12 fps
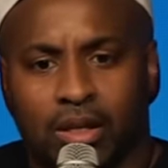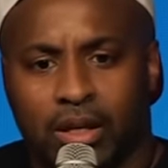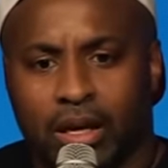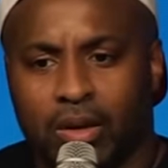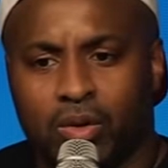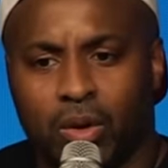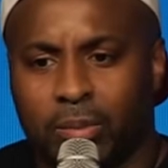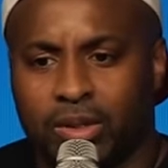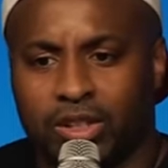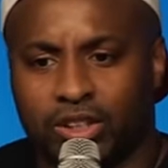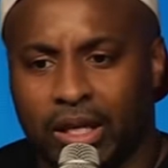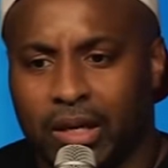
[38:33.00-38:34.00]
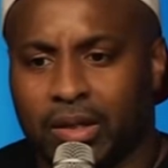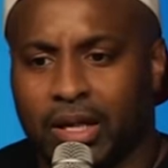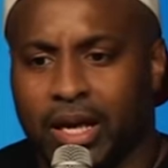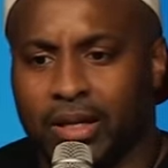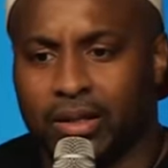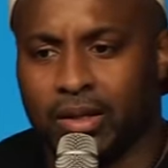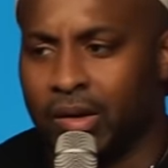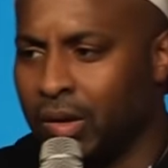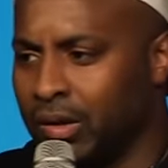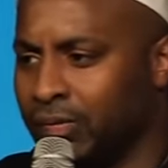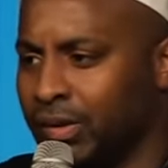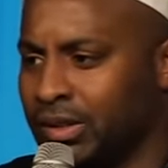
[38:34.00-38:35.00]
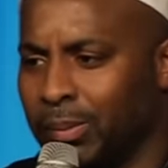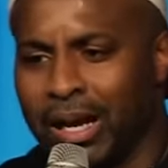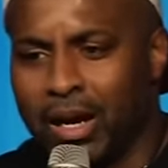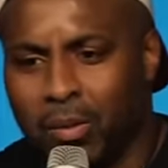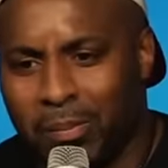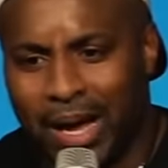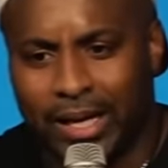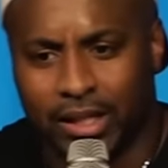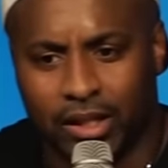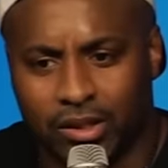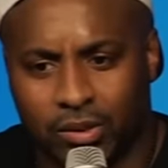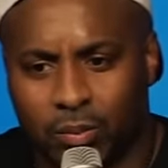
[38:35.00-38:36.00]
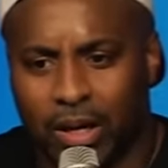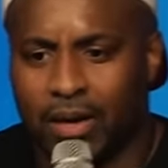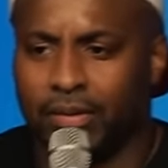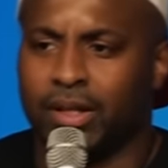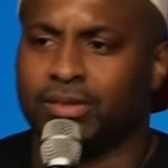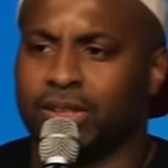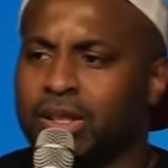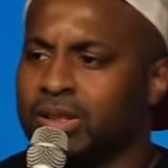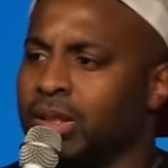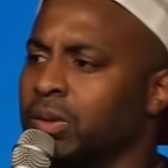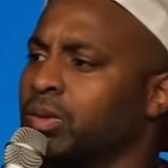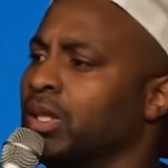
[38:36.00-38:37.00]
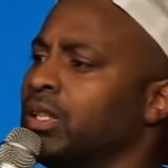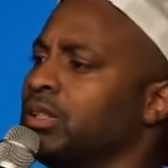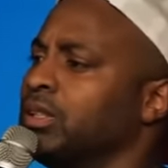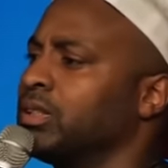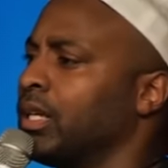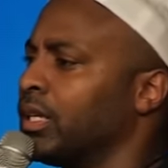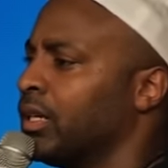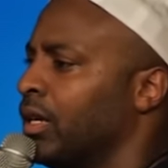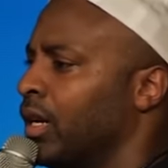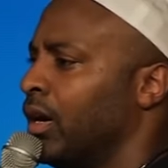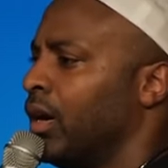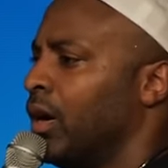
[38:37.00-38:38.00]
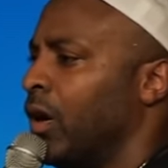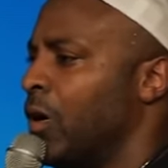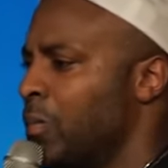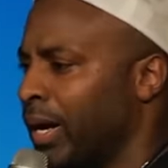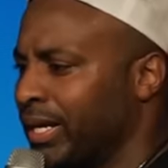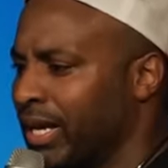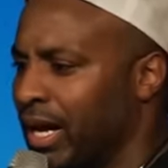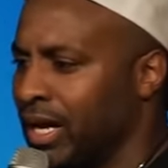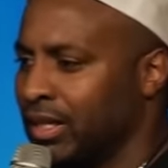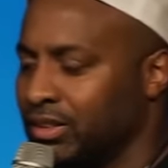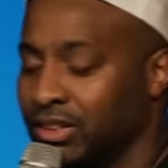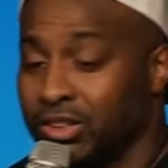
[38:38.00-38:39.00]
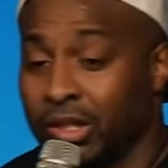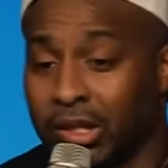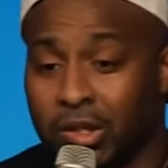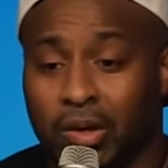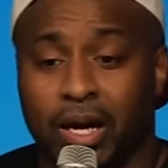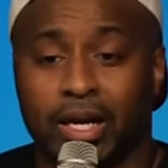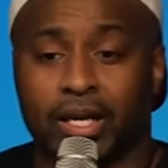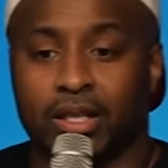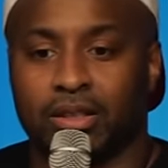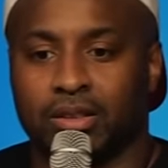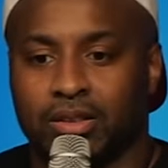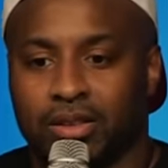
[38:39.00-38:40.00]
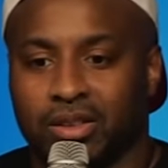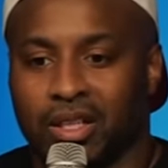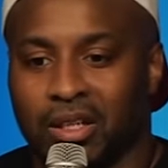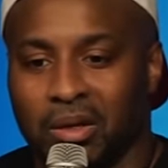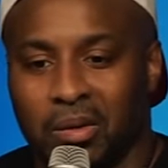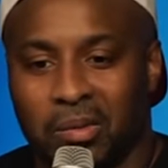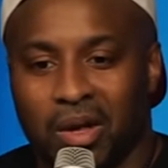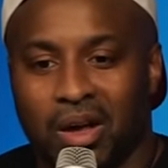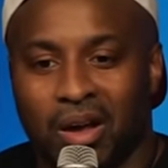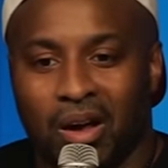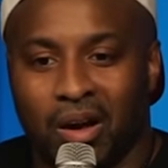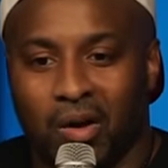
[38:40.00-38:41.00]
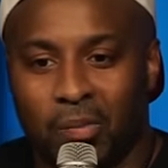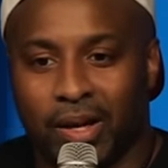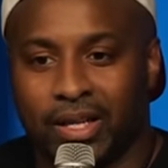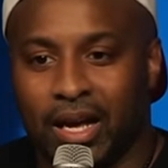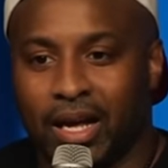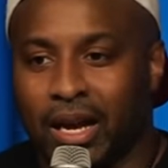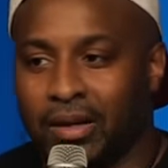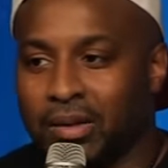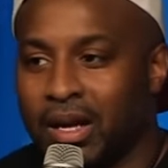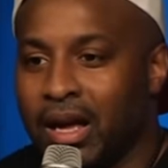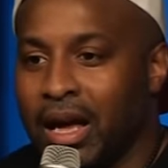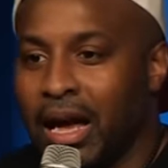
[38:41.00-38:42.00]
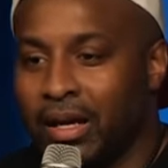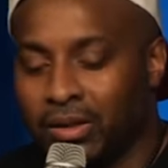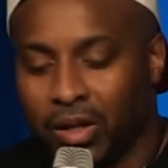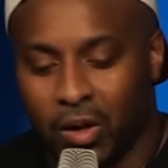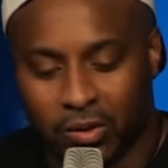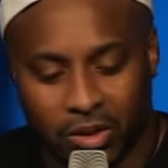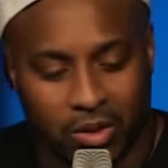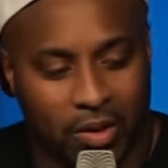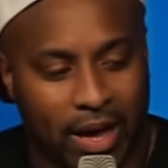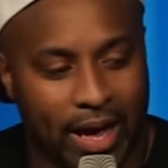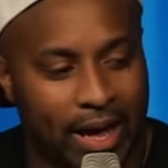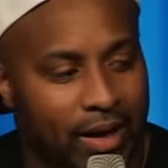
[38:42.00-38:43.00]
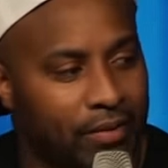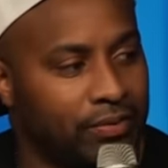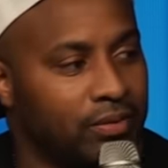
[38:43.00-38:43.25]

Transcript: I don't normally share that on the first date, but I don't mind it. So whatever, I have sickle cell trait. She's like, Oh my God. And she started crying. She's like, Oh, oh my God, how, how long do you have?